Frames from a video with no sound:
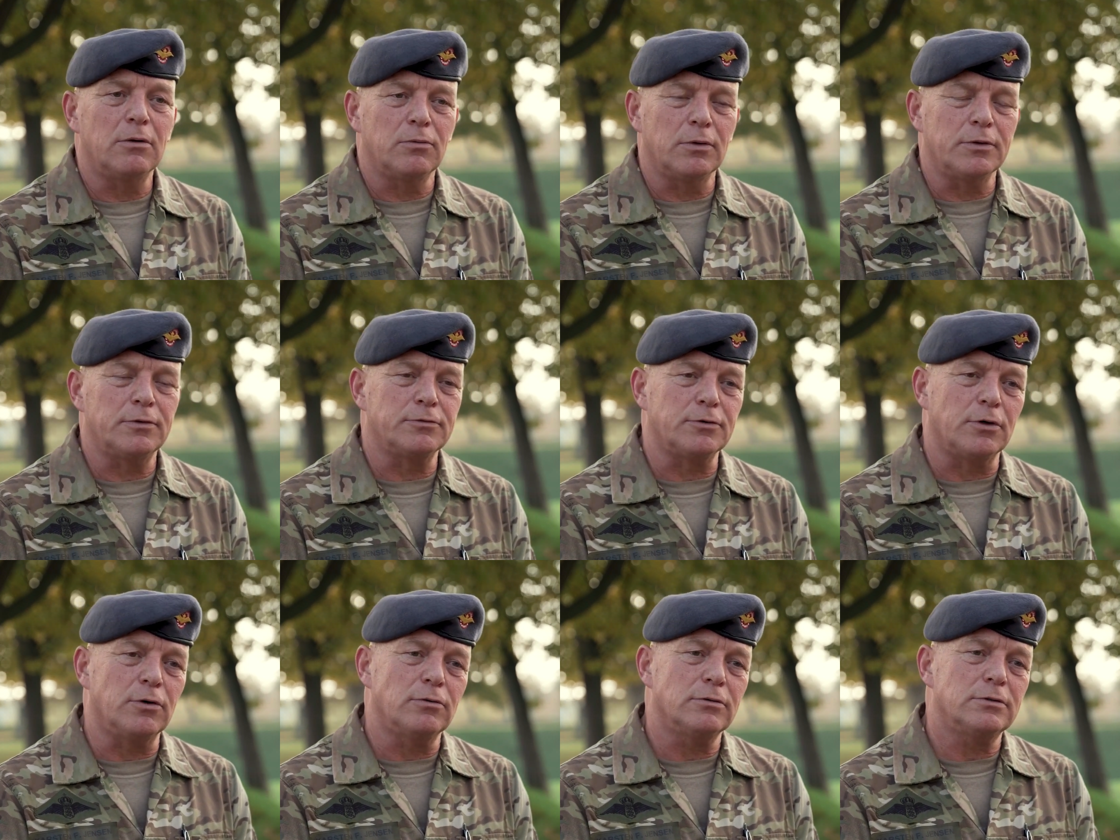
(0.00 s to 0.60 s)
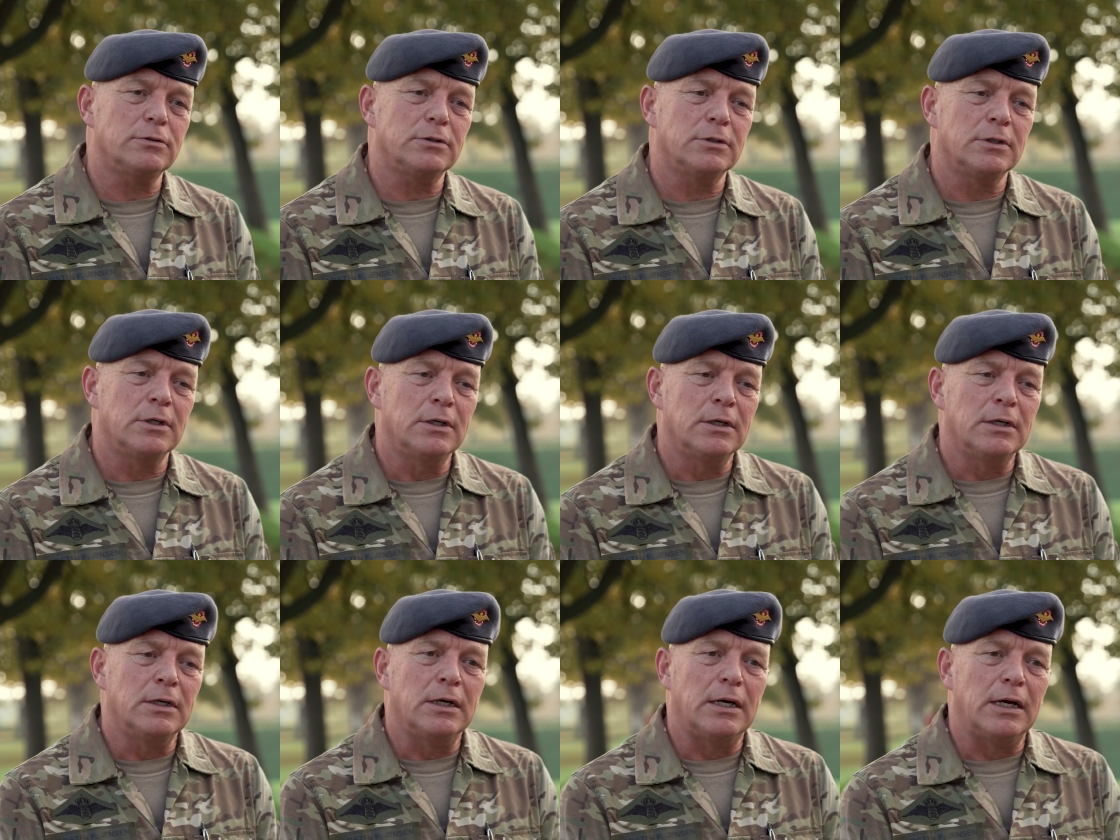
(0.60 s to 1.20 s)
with drones,
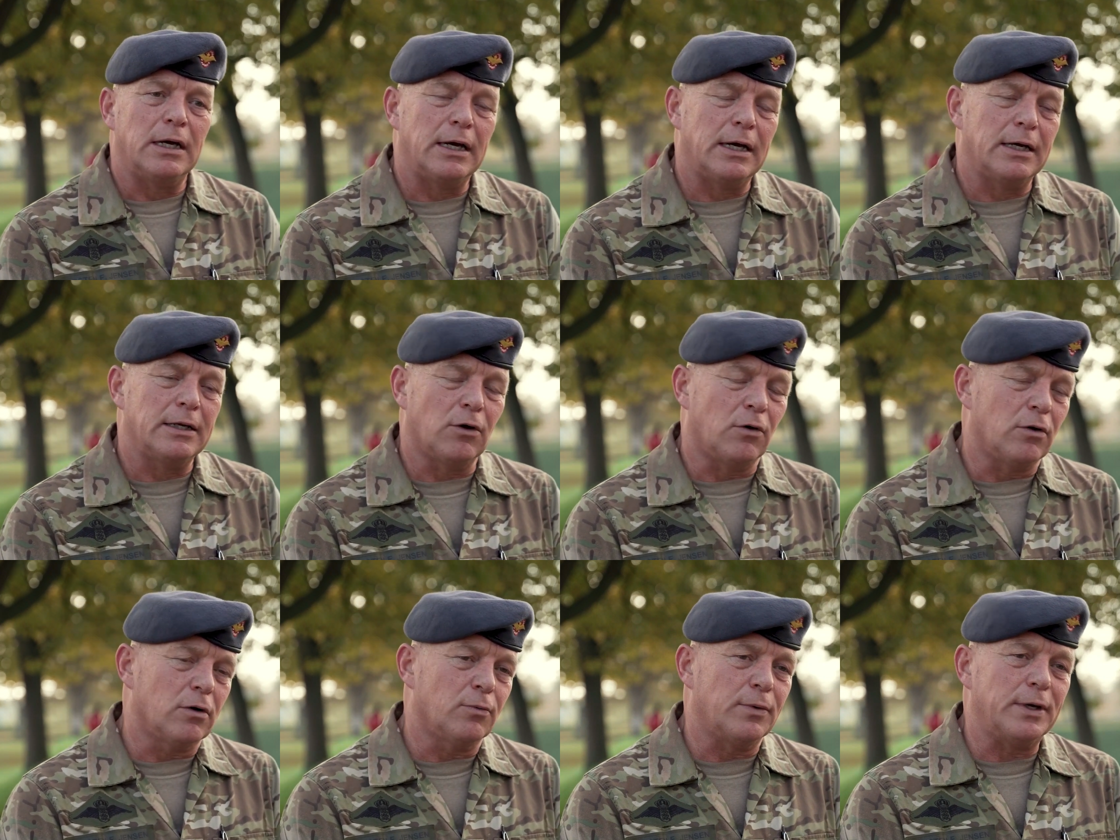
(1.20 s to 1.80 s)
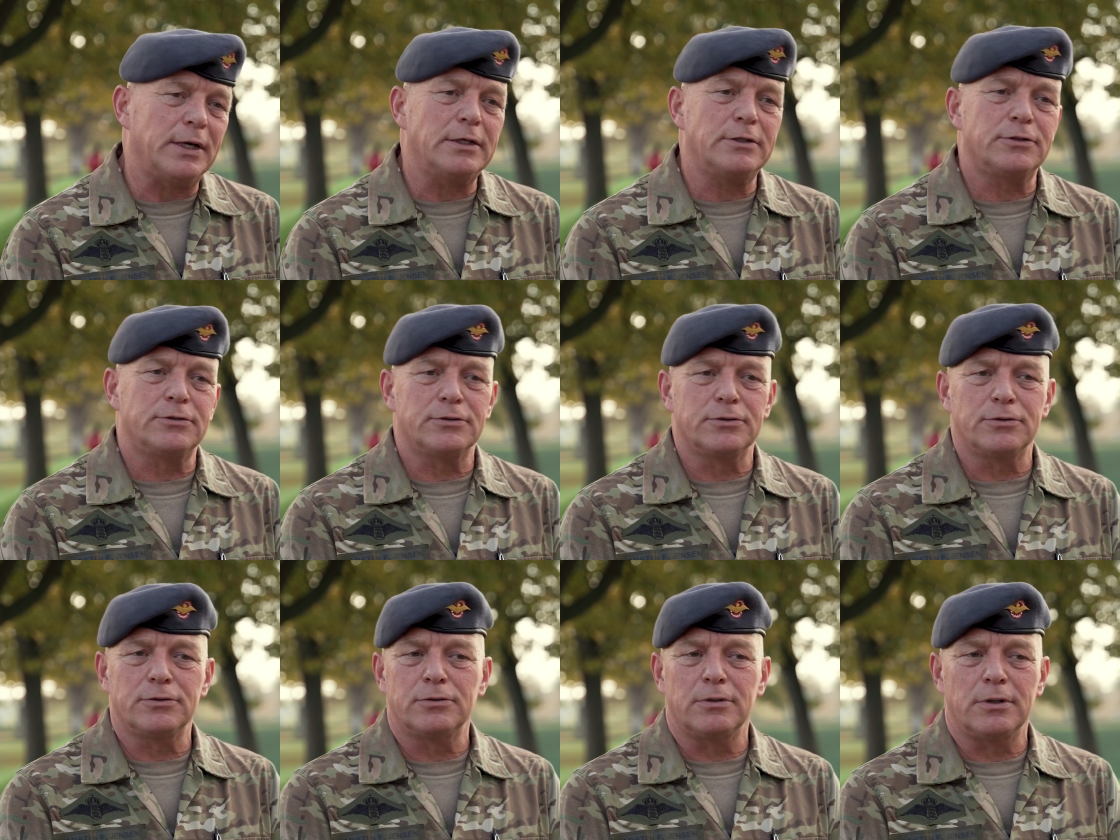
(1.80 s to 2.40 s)
and all the way
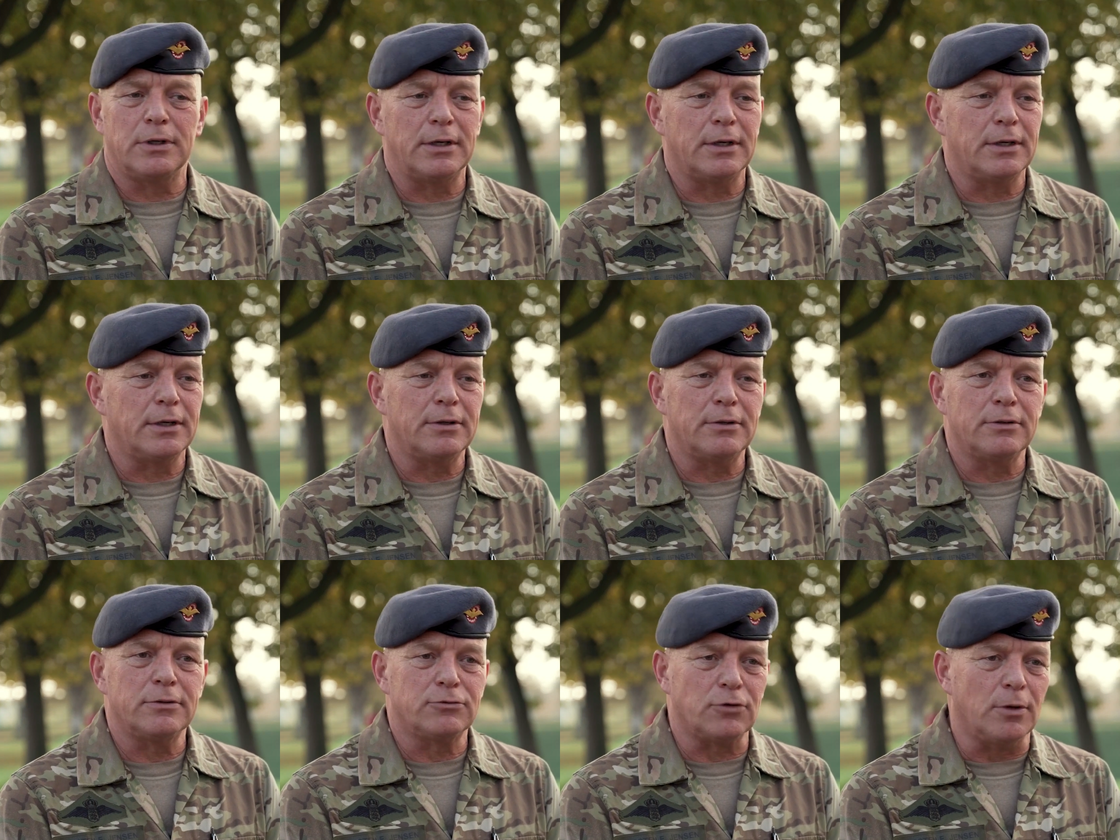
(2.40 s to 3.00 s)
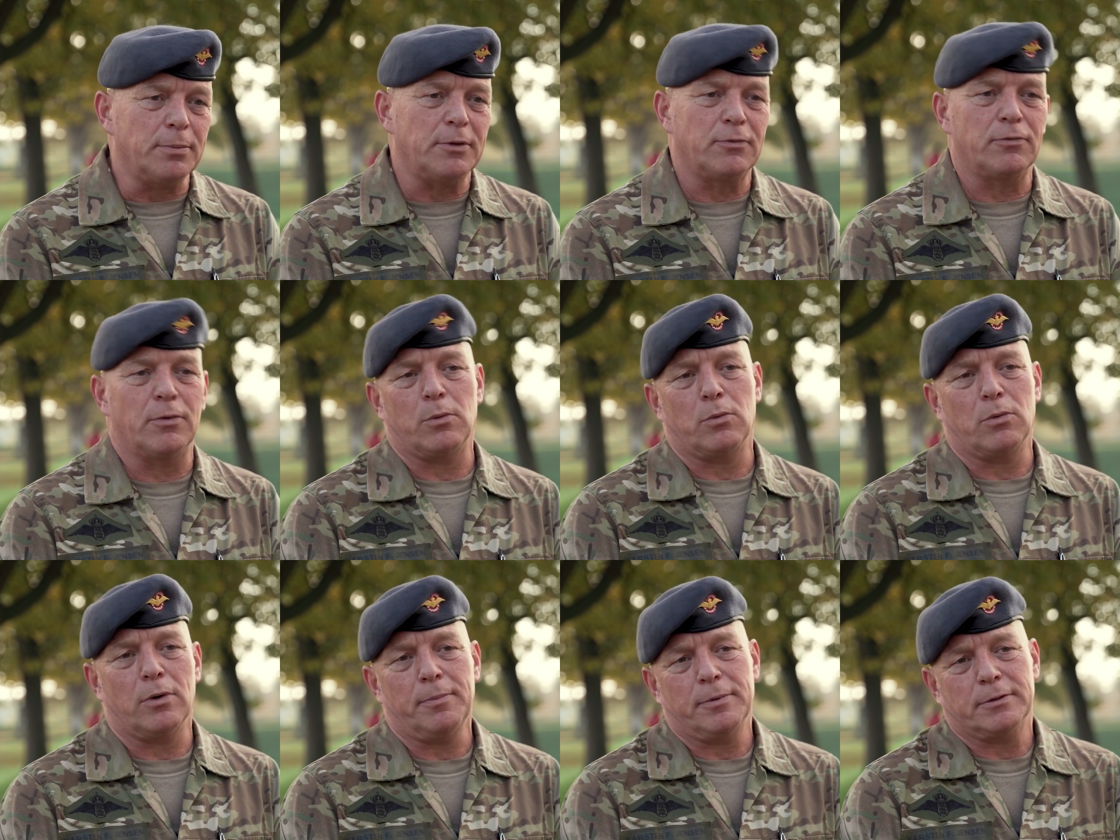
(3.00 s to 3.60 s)
to dropping
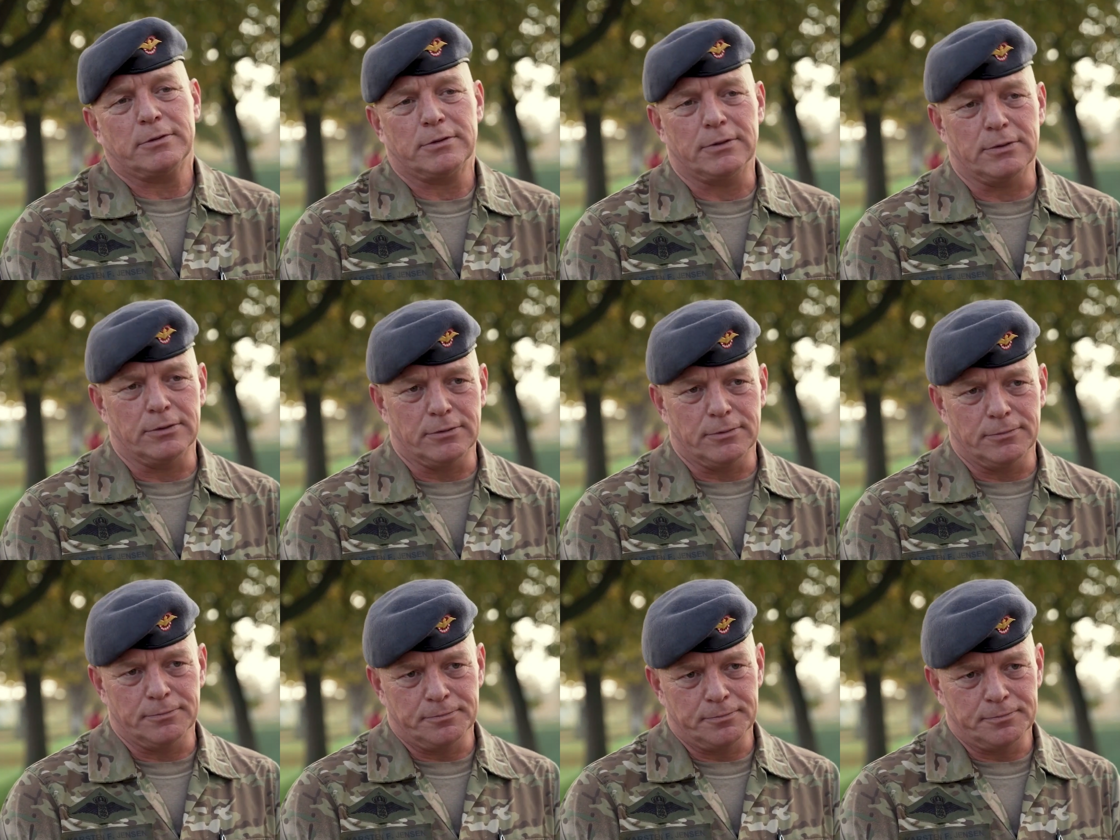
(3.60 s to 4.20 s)
weapons on you.